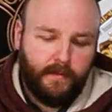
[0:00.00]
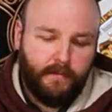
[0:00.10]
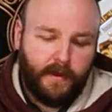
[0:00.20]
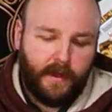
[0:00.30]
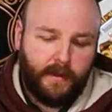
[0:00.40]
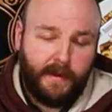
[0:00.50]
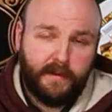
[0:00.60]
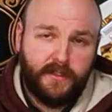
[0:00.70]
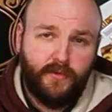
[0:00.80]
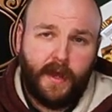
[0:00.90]
but
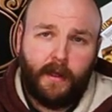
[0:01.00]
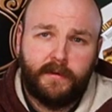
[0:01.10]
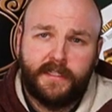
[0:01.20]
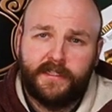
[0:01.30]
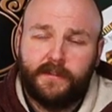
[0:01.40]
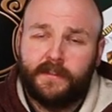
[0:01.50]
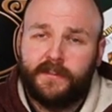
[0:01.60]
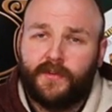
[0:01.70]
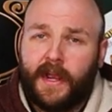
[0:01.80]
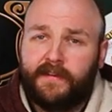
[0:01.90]
about 2 hours
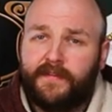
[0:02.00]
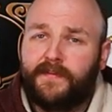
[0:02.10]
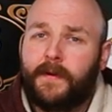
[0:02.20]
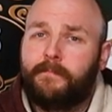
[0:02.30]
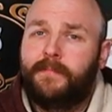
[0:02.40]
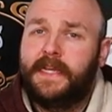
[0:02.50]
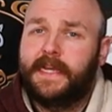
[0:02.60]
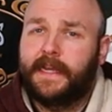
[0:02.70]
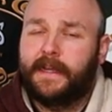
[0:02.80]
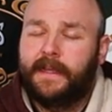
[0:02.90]
drive from
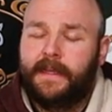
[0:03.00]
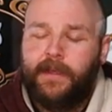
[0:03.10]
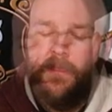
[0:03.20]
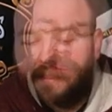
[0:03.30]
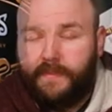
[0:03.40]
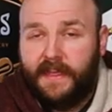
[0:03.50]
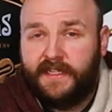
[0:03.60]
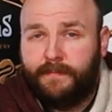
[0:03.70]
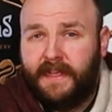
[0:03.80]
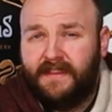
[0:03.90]
Peking. They
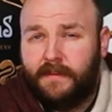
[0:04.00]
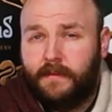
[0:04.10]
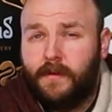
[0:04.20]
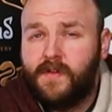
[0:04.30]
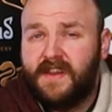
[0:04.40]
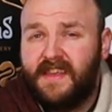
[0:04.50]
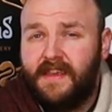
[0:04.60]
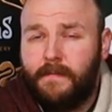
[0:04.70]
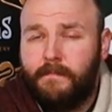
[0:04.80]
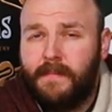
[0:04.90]
spent
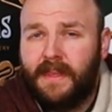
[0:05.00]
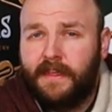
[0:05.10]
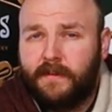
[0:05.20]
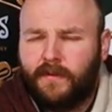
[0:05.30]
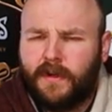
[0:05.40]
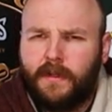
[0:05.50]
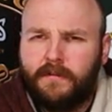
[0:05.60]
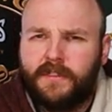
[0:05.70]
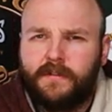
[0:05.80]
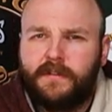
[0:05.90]
30 million or
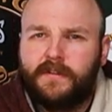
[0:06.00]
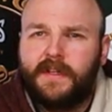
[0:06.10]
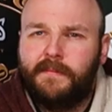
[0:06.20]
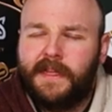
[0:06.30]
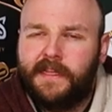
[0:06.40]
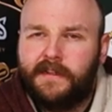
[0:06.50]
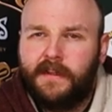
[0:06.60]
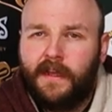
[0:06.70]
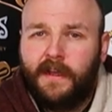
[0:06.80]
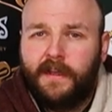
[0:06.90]
close to 30
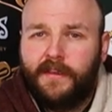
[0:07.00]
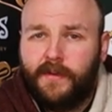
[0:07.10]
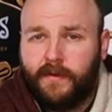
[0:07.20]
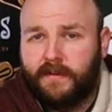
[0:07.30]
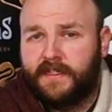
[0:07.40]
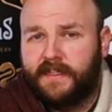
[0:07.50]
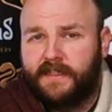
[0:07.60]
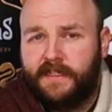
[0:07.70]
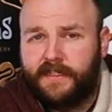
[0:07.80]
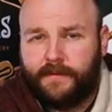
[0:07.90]
million euros
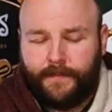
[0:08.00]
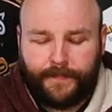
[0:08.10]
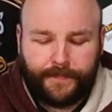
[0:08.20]
on this.